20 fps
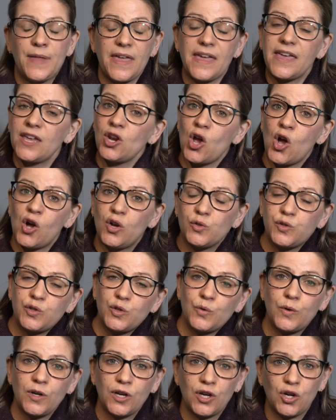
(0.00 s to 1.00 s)
It can
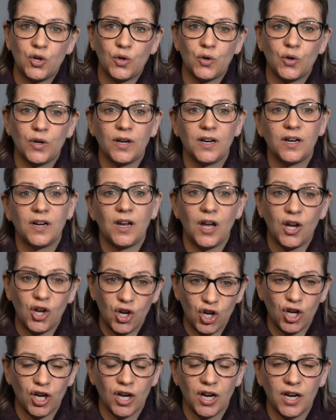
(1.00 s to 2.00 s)
also
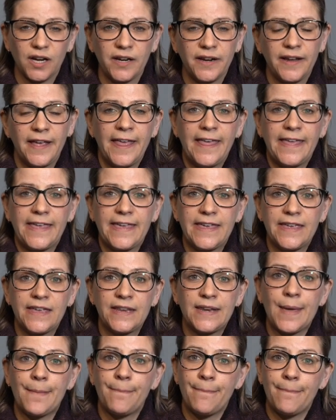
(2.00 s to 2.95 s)
occur in